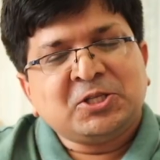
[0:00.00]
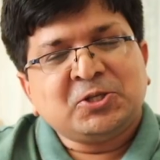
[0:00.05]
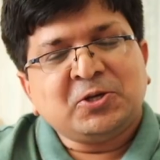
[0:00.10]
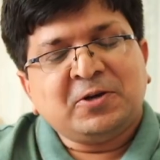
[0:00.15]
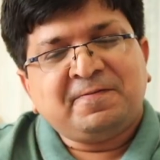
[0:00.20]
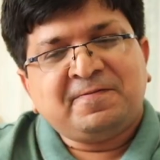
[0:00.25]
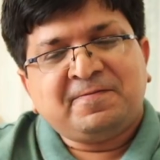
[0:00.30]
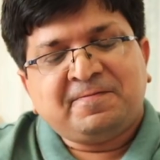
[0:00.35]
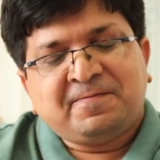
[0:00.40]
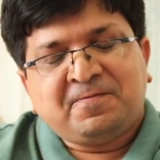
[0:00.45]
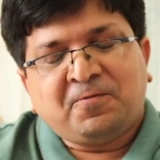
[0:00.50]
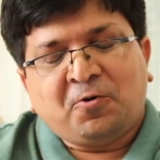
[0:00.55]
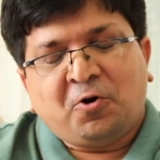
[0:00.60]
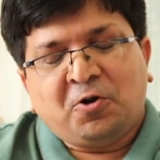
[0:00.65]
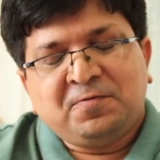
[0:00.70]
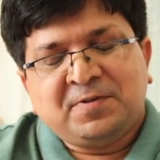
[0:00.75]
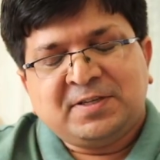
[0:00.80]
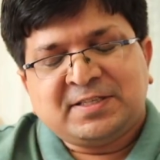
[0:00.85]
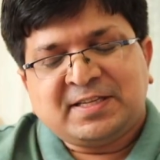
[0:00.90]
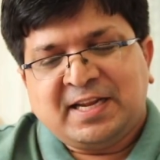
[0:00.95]
So I've
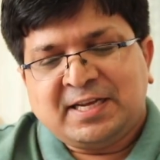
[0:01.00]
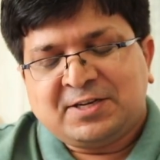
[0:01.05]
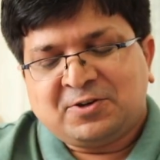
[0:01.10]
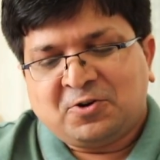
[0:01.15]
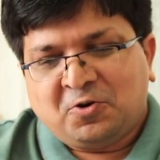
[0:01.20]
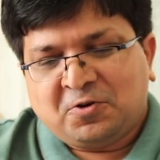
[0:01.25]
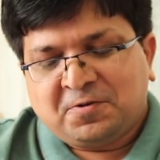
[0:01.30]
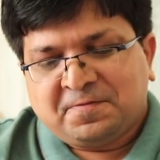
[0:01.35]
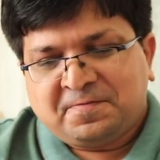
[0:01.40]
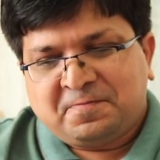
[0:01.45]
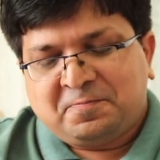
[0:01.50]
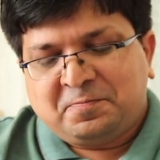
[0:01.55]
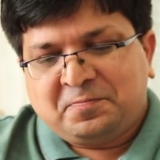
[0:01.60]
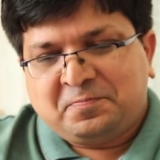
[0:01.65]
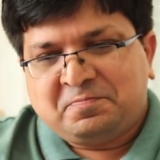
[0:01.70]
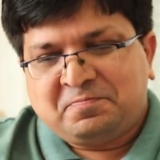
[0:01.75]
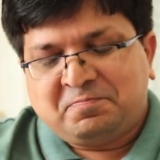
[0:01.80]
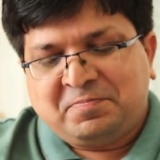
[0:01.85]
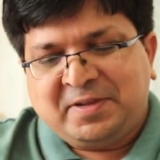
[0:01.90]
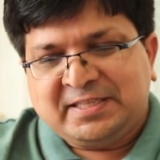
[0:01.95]
always liked a lot of
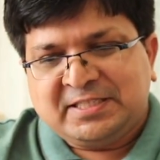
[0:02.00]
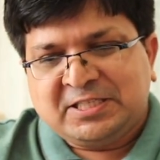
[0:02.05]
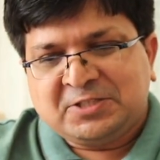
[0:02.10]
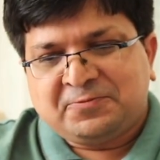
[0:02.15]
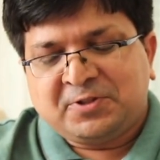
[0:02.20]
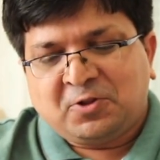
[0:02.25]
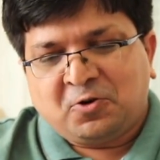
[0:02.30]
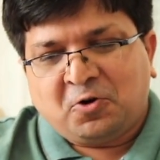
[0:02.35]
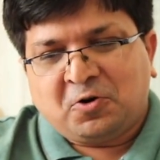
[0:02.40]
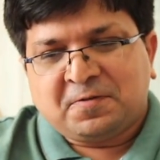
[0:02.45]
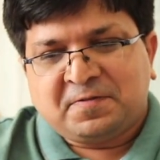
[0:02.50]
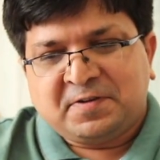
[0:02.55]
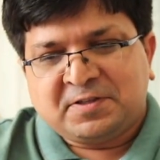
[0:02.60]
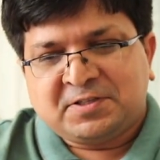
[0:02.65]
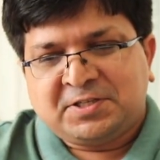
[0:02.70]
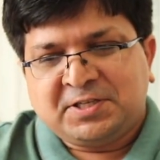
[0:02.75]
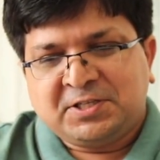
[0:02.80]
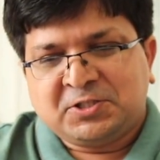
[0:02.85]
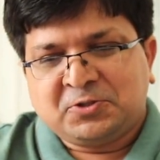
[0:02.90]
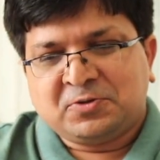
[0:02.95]
places with a lot of
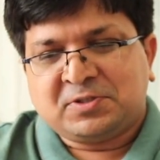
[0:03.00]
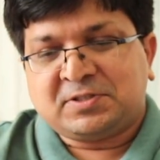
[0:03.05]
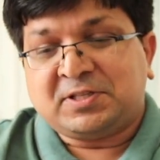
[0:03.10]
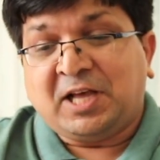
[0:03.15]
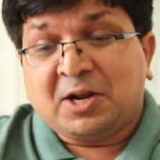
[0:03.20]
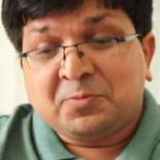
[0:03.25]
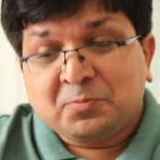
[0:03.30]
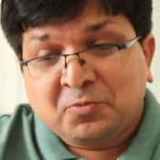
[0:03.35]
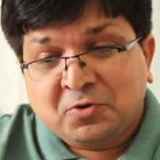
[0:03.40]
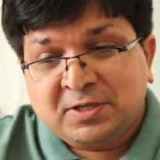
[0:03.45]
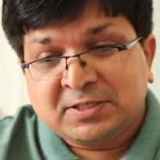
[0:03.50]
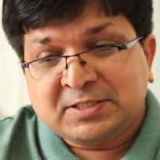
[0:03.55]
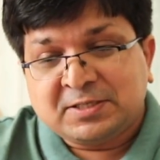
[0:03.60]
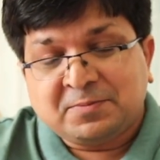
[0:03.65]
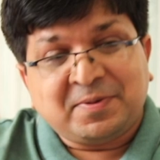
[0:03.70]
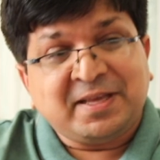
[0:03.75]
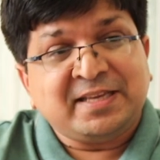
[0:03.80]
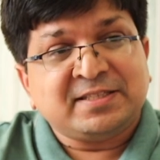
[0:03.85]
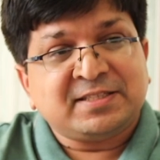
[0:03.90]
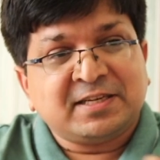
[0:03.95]
history. So Istanbul is
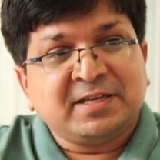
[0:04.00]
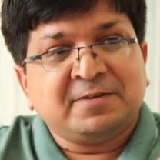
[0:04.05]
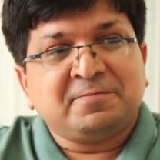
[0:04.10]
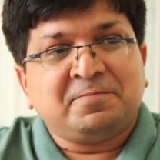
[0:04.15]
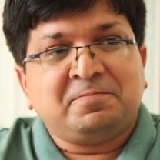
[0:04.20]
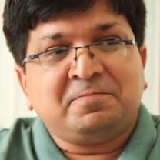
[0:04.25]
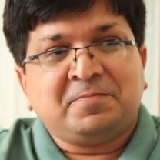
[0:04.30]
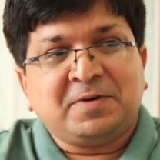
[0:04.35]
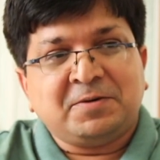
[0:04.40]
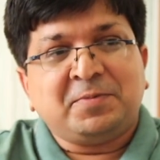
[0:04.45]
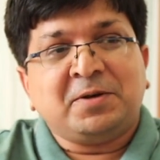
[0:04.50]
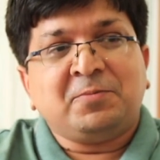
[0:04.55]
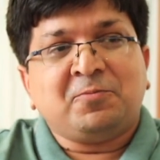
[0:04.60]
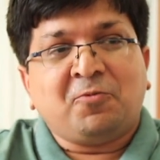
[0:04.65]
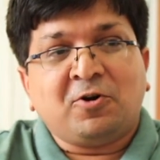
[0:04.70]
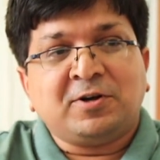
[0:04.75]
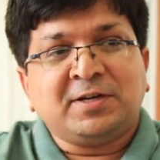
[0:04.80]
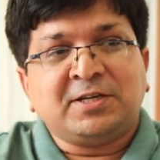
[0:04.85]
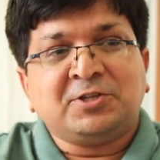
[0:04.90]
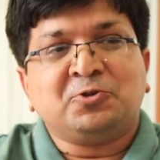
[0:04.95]
a place that I've been
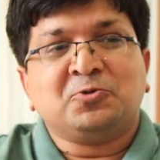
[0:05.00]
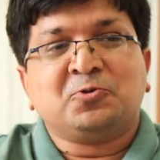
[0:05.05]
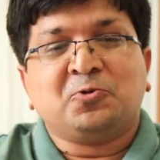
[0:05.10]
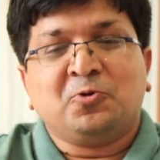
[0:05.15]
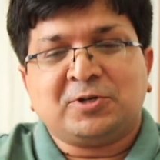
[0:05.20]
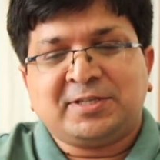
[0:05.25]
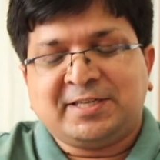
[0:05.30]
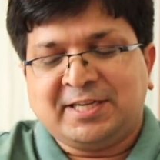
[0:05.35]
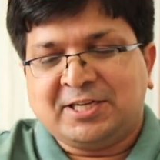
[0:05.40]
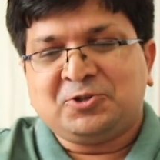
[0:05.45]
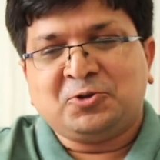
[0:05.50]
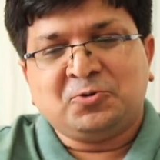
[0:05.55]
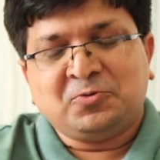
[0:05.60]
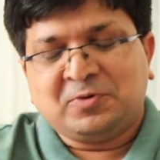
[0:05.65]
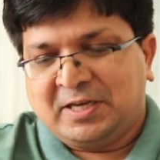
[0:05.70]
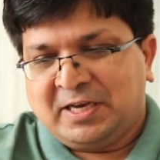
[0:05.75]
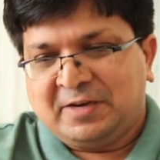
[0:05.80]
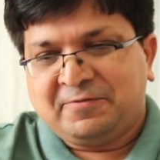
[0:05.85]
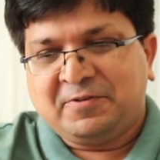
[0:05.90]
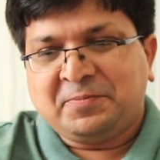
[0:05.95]
wanting to go yet to
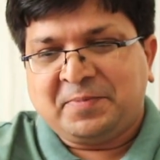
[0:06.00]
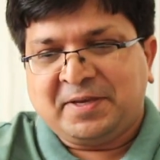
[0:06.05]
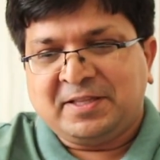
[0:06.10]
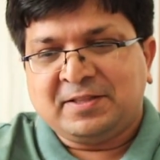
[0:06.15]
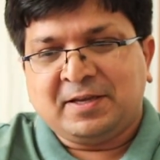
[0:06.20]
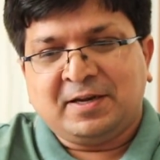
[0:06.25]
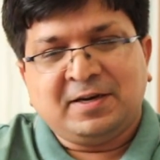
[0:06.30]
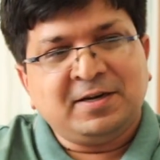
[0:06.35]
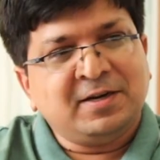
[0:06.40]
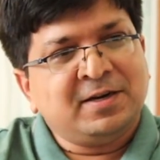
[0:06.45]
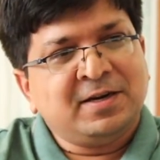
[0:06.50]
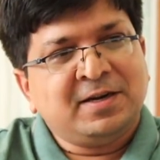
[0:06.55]
and haven't been there.